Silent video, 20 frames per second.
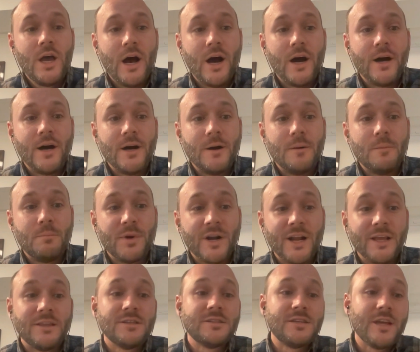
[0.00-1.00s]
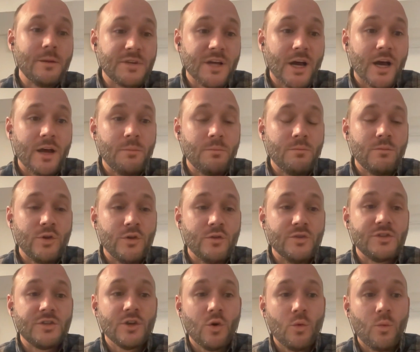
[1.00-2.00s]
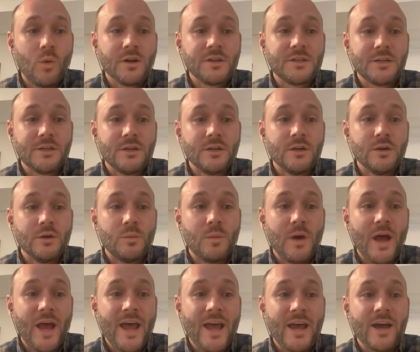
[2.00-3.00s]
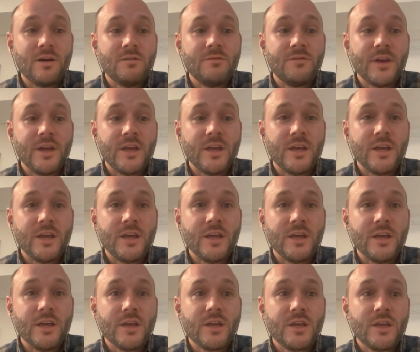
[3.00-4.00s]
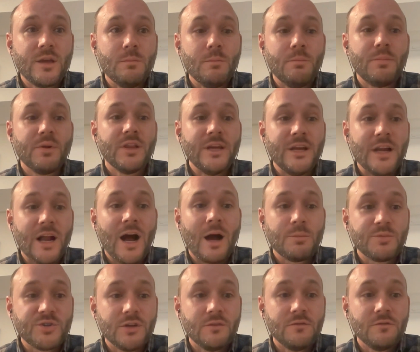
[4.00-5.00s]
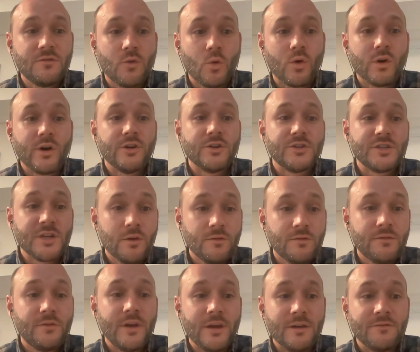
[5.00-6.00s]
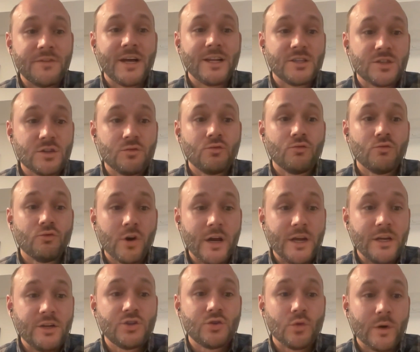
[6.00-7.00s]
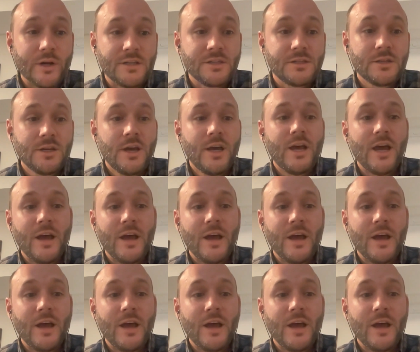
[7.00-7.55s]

But at the same time, you still want to have a complete option for yourself if that's the right choice.